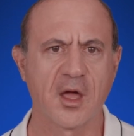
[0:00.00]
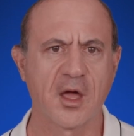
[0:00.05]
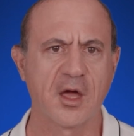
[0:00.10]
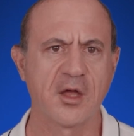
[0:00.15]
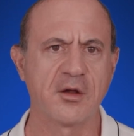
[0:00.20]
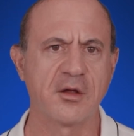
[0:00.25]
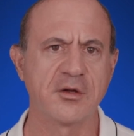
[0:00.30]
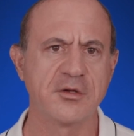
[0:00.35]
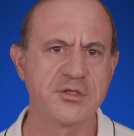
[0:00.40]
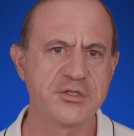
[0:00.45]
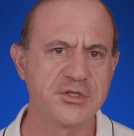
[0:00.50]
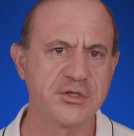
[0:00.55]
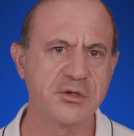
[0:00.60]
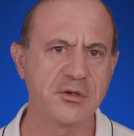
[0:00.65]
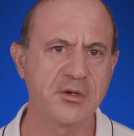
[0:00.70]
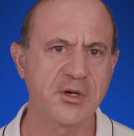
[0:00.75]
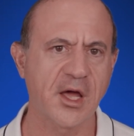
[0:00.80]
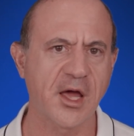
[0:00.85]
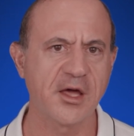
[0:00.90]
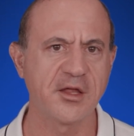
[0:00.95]
And on
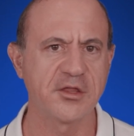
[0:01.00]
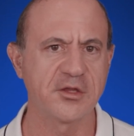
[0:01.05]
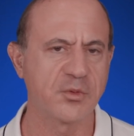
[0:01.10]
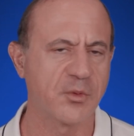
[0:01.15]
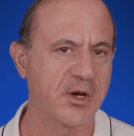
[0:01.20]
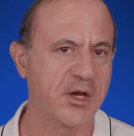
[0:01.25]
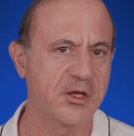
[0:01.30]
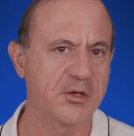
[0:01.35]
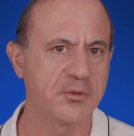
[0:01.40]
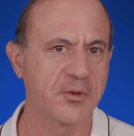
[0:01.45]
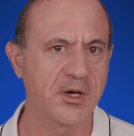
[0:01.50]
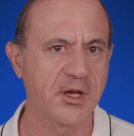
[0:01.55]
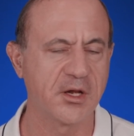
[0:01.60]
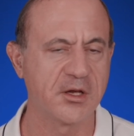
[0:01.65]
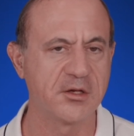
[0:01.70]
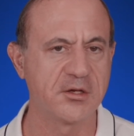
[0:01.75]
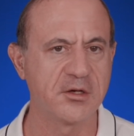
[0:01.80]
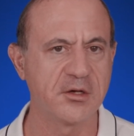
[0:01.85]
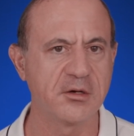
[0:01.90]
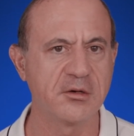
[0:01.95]
June 9,
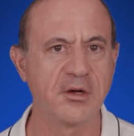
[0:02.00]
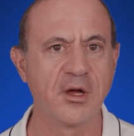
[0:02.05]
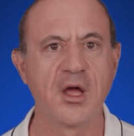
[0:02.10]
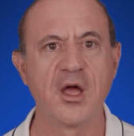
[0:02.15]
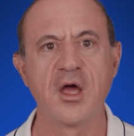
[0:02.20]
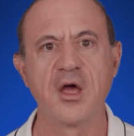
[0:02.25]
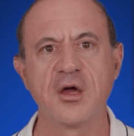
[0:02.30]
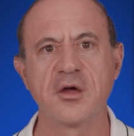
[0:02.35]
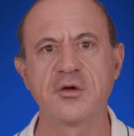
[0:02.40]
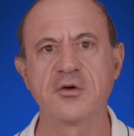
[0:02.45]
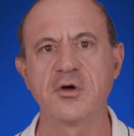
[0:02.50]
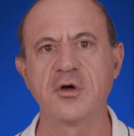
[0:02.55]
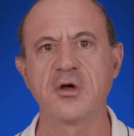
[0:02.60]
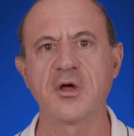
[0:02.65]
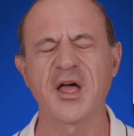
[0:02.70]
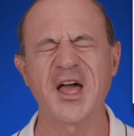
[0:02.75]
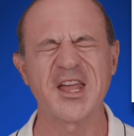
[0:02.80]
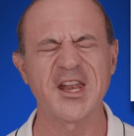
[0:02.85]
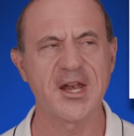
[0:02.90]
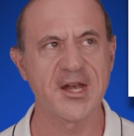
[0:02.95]
2022,
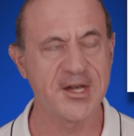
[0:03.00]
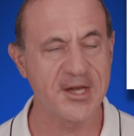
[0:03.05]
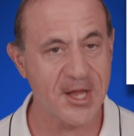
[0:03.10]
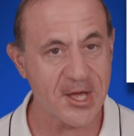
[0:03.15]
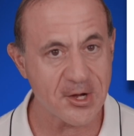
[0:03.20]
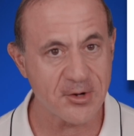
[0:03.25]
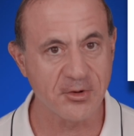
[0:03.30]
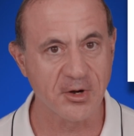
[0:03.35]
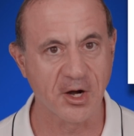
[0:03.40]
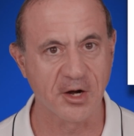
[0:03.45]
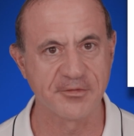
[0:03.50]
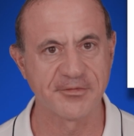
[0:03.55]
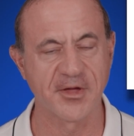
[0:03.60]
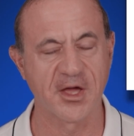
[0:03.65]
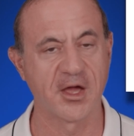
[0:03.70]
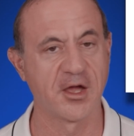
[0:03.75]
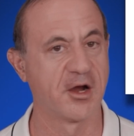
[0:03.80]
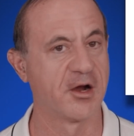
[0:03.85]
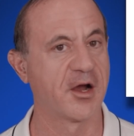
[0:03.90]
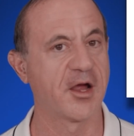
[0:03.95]
Google had a network
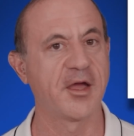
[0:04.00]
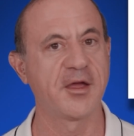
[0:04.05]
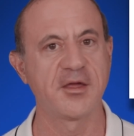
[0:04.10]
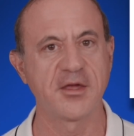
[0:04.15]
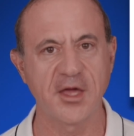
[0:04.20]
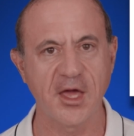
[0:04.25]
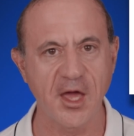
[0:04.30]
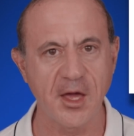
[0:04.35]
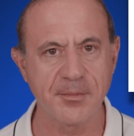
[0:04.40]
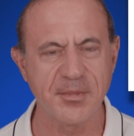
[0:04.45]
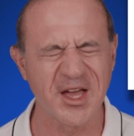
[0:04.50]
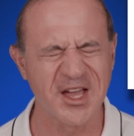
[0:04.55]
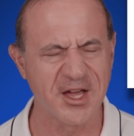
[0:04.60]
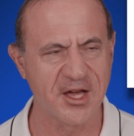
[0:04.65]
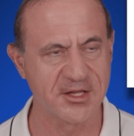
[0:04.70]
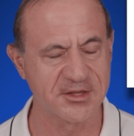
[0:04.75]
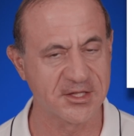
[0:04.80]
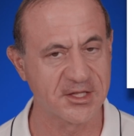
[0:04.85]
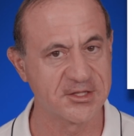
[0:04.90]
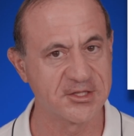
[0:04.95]
failure, a cable
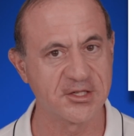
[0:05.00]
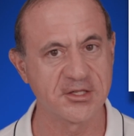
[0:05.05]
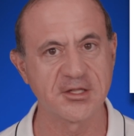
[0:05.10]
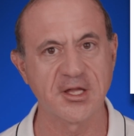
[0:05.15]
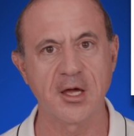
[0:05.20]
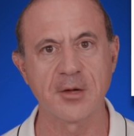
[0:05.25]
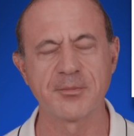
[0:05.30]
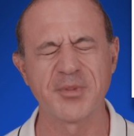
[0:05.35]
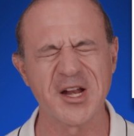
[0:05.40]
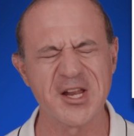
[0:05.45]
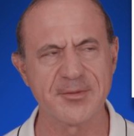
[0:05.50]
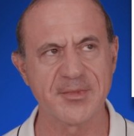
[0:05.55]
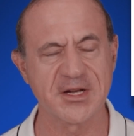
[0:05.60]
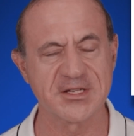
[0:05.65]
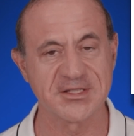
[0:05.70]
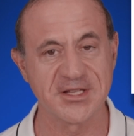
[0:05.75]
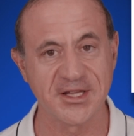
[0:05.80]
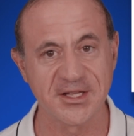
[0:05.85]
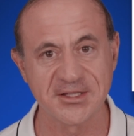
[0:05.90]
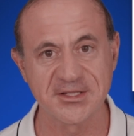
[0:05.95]
cut that took down pretty
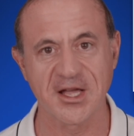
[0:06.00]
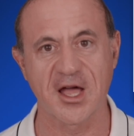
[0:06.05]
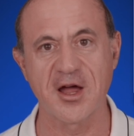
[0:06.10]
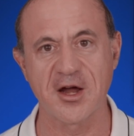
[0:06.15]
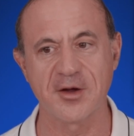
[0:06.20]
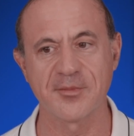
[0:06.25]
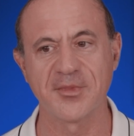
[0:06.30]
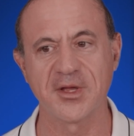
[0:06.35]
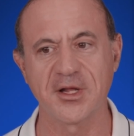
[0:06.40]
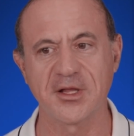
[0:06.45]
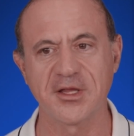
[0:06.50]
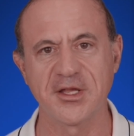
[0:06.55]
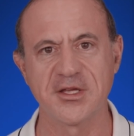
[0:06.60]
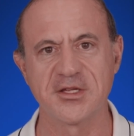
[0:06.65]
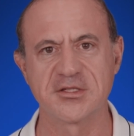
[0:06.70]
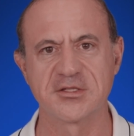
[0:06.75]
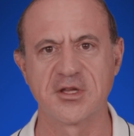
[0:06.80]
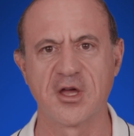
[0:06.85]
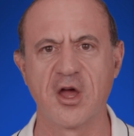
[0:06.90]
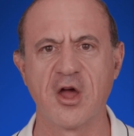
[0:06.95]
much the entire Middle
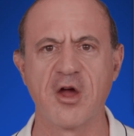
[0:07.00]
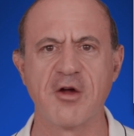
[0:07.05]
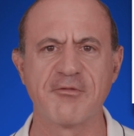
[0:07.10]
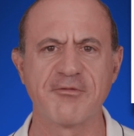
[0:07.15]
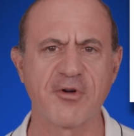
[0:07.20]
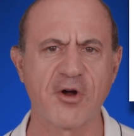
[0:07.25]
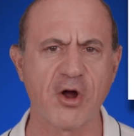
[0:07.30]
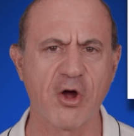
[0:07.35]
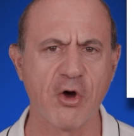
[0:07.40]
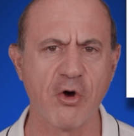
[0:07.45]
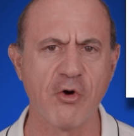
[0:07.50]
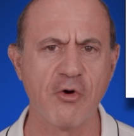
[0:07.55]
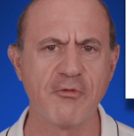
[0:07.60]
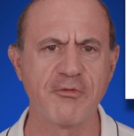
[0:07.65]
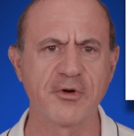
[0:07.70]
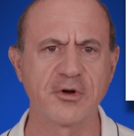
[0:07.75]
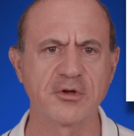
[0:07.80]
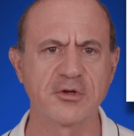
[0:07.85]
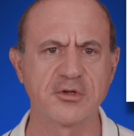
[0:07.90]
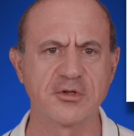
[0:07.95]
East, for
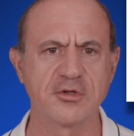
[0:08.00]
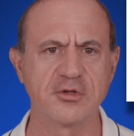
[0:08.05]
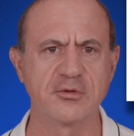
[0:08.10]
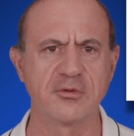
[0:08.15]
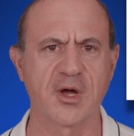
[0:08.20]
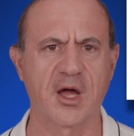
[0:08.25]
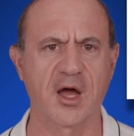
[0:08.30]
over two